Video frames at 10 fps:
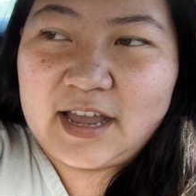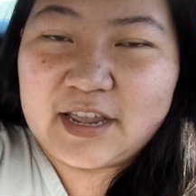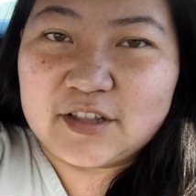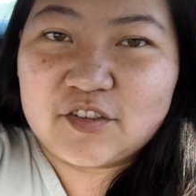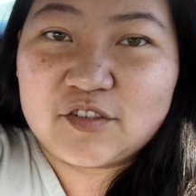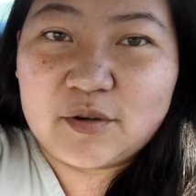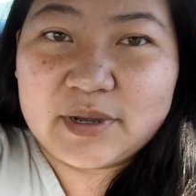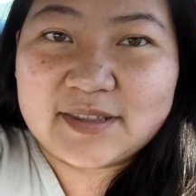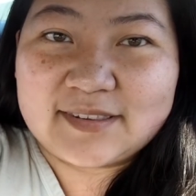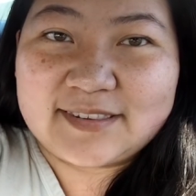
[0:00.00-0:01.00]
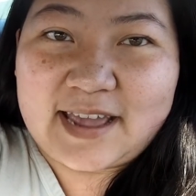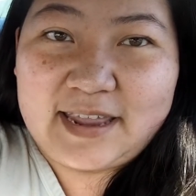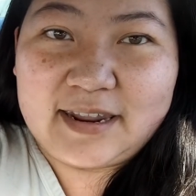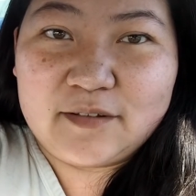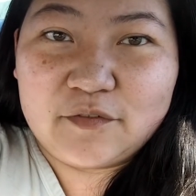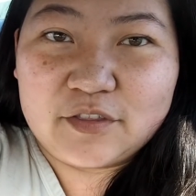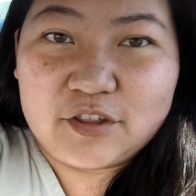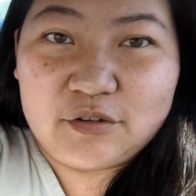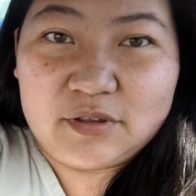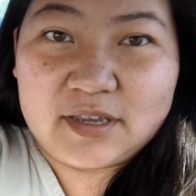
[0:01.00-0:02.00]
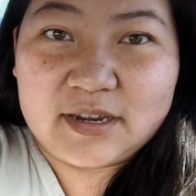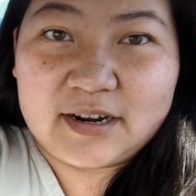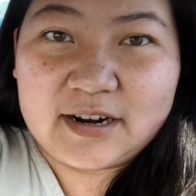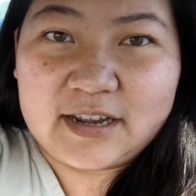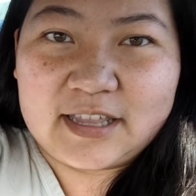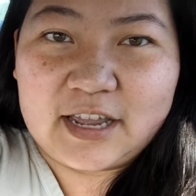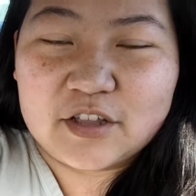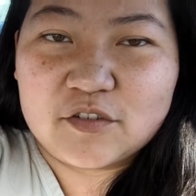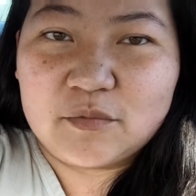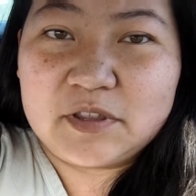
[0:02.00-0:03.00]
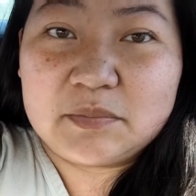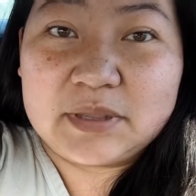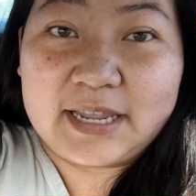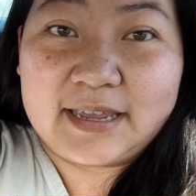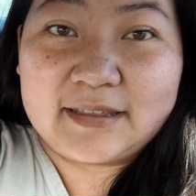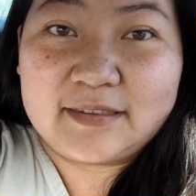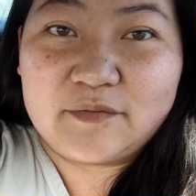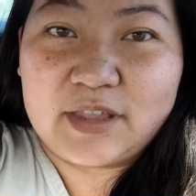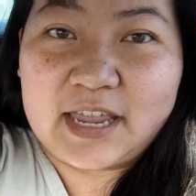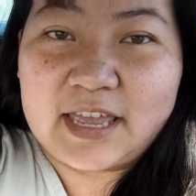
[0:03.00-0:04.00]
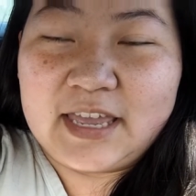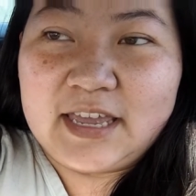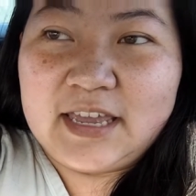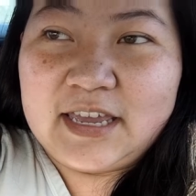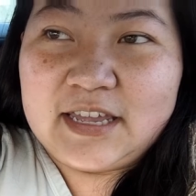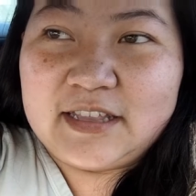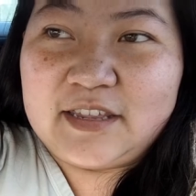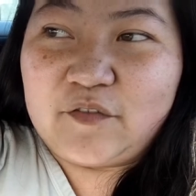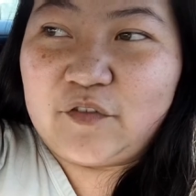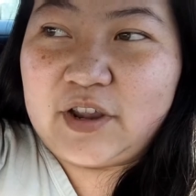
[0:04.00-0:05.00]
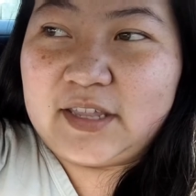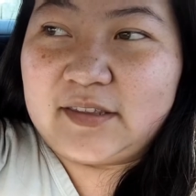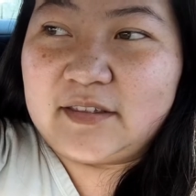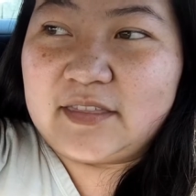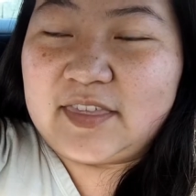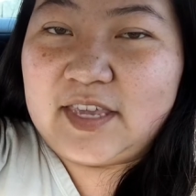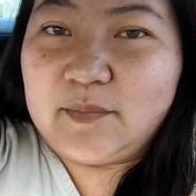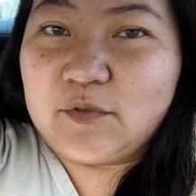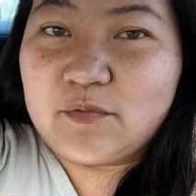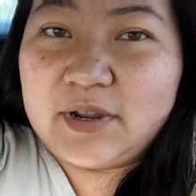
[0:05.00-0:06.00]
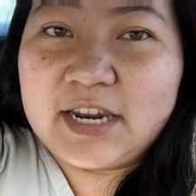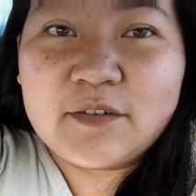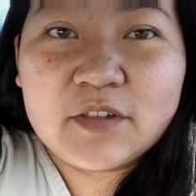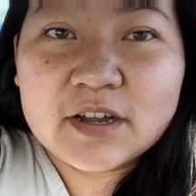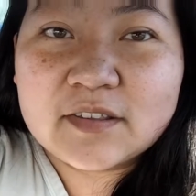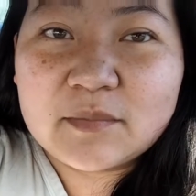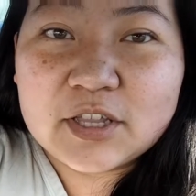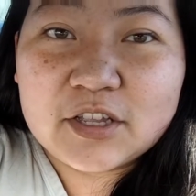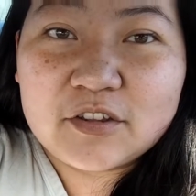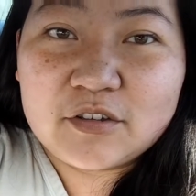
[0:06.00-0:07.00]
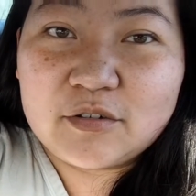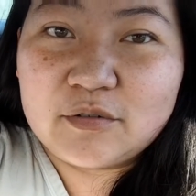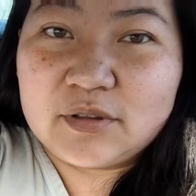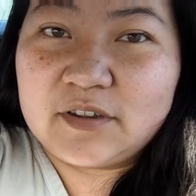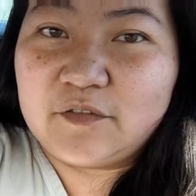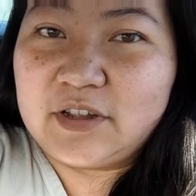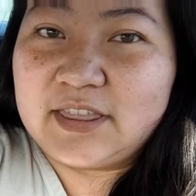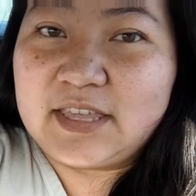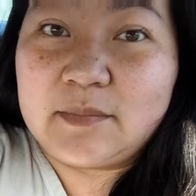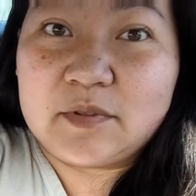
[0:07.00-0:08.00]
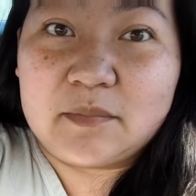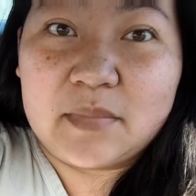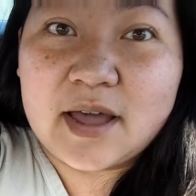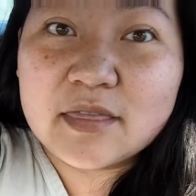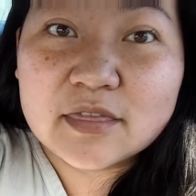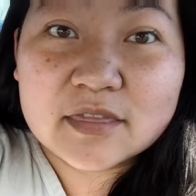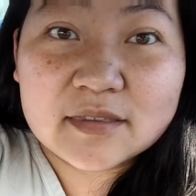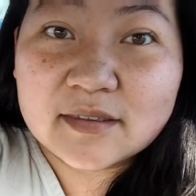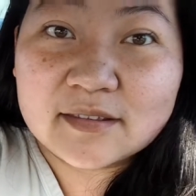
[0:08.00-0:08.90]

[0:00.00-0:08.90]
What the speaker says: I got so excited for the new year and I got so many plans of like different themed reading vlogs I'm gonna do, different themed months,